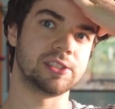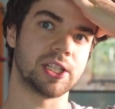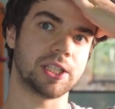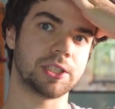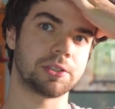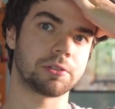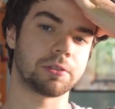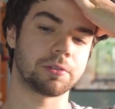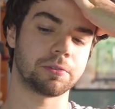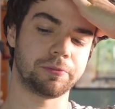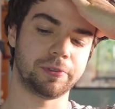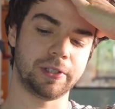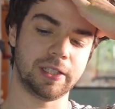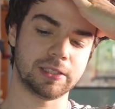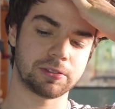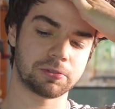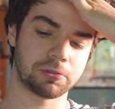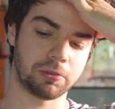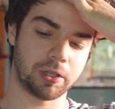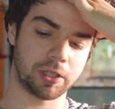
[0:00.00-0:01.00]
general
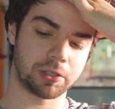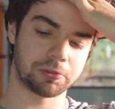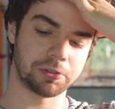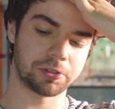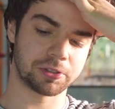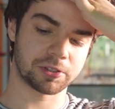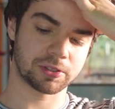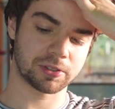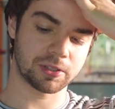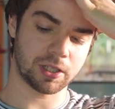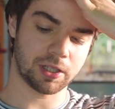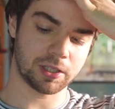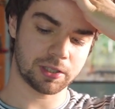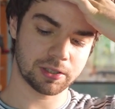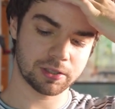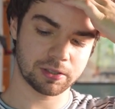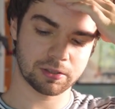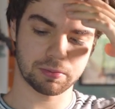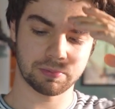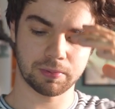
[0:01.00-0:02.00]
face, so I could start
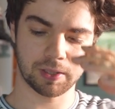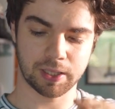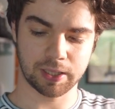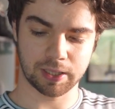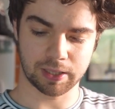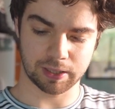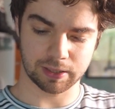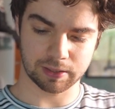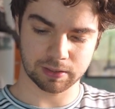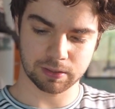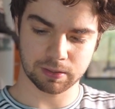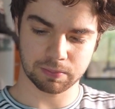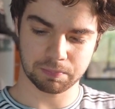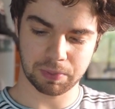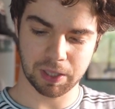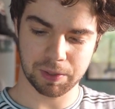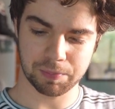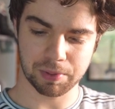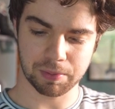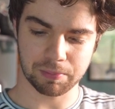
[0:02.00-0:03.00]
it with
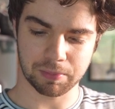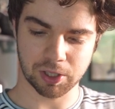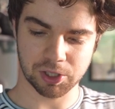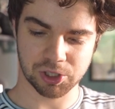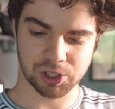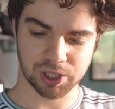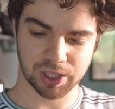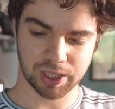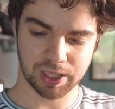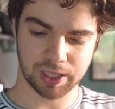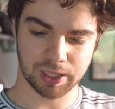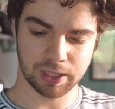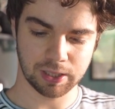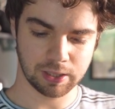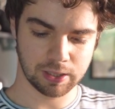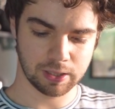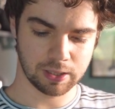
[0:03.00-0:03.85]
paper mache.